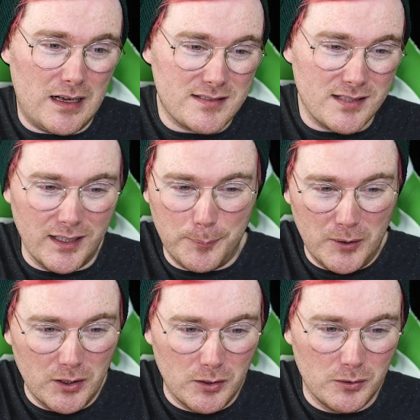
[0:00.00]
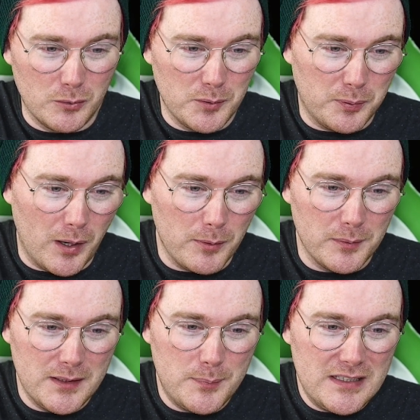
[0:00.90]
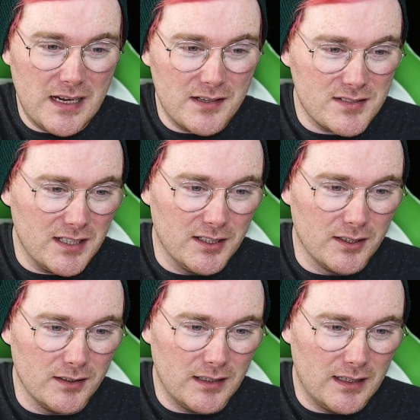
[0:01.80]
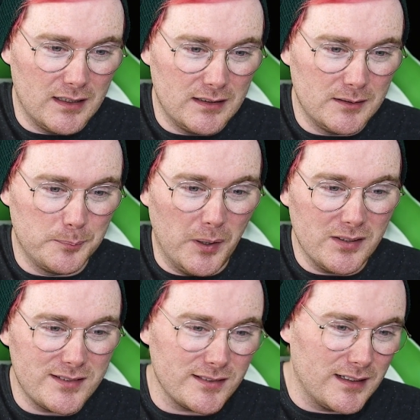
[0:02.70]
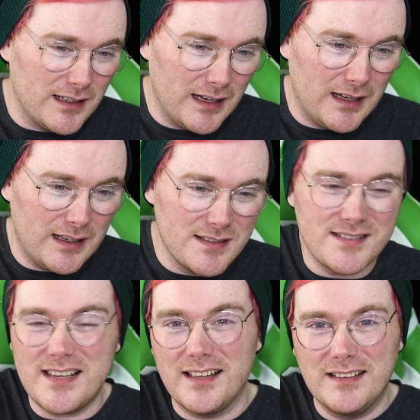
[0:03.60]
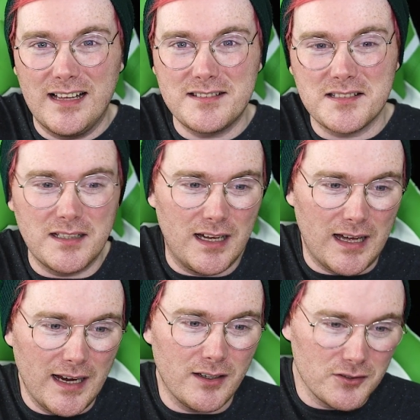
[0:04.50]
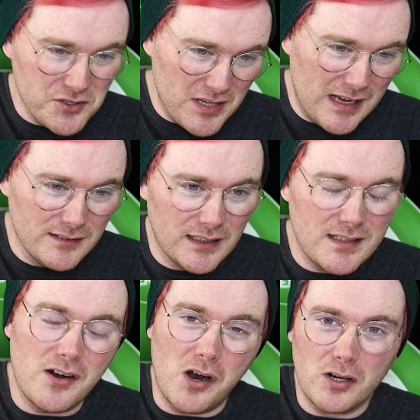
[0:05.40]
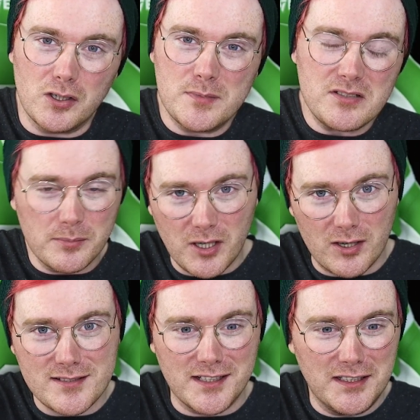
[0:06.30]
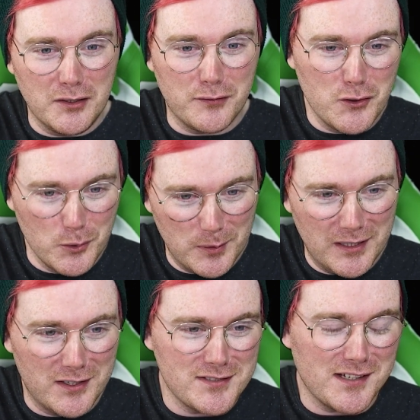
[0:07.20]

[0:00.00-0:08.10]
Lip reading: Sink Below would probably be nice here, but in saying that, I understand that there are going to be some cards on here for new players.